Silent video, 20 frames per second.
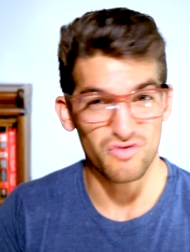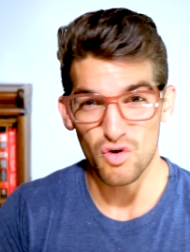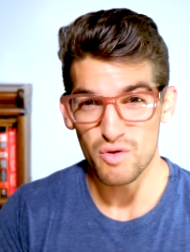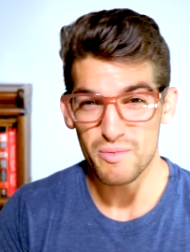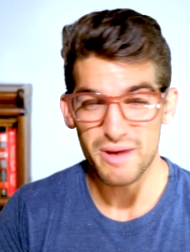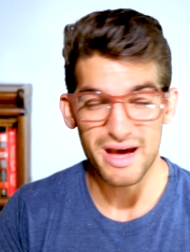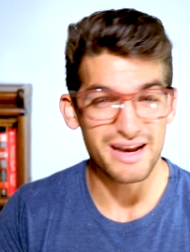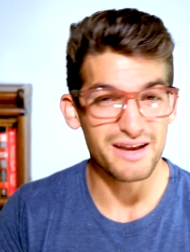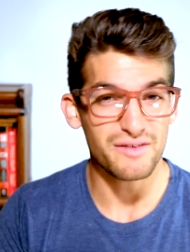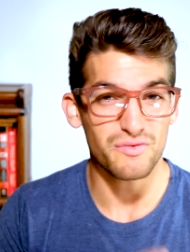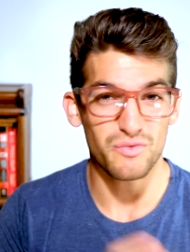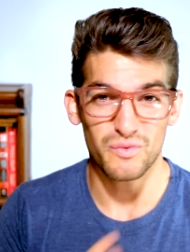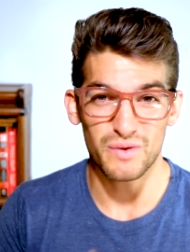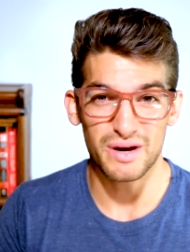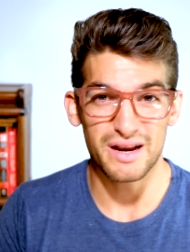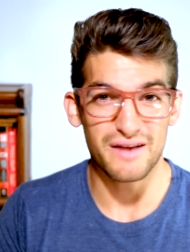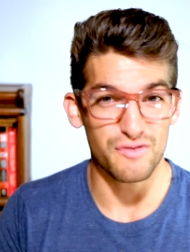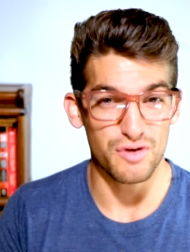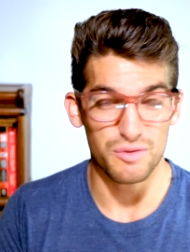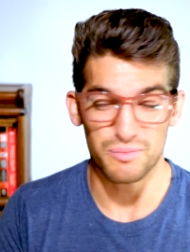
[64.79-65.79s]
format it,
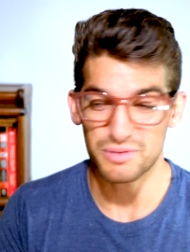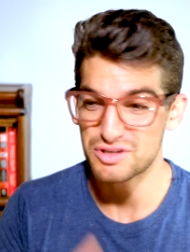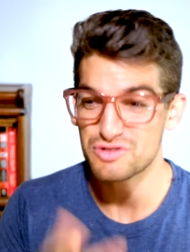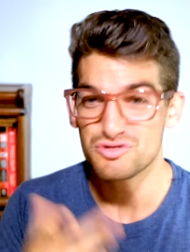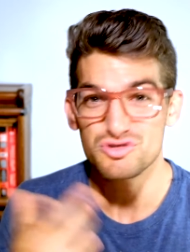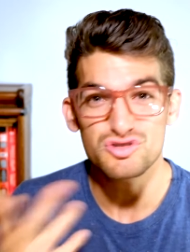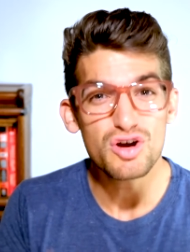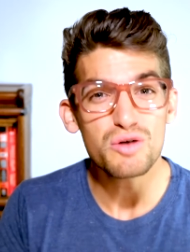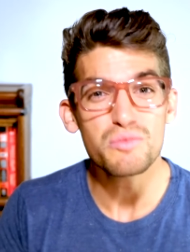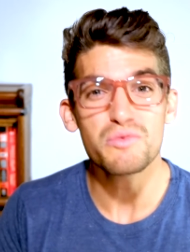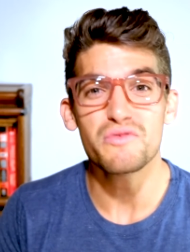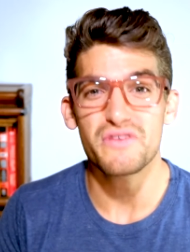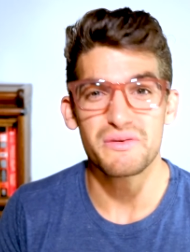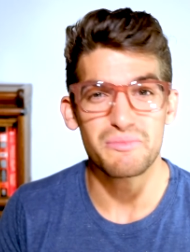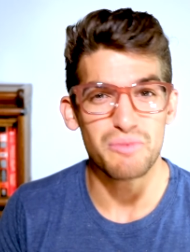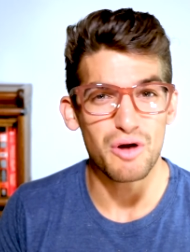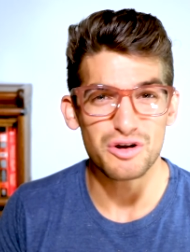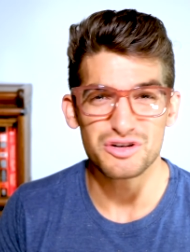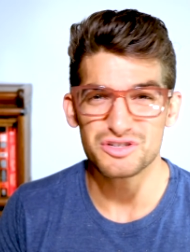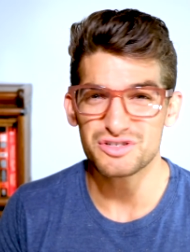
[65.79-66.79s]
whatever, but there's no moving
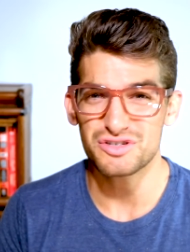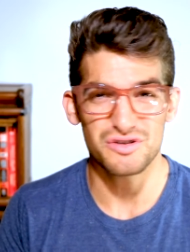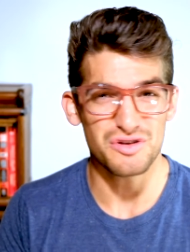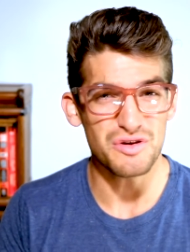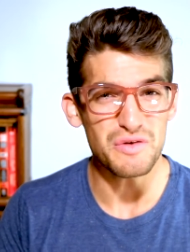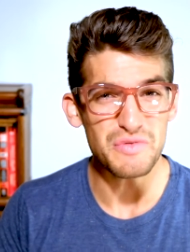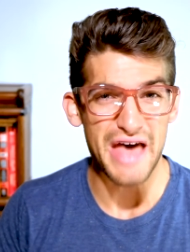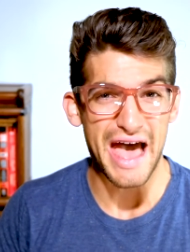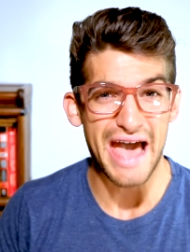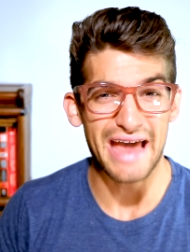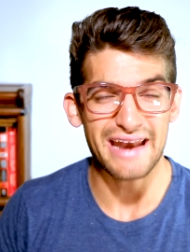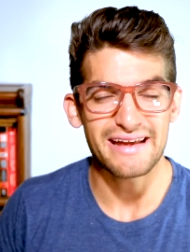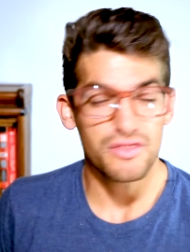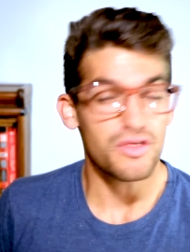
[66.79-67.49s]
parts to do that.